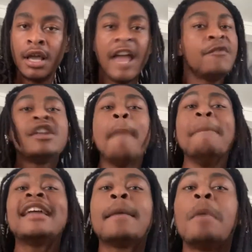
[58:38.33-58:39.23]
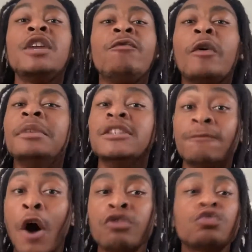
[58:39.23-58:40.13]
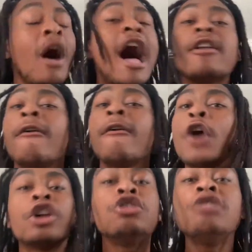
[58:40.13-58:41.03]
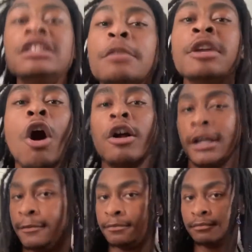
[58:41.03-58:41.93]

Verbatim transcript: If you're not making money from these phones, why the fuck you need to be on it?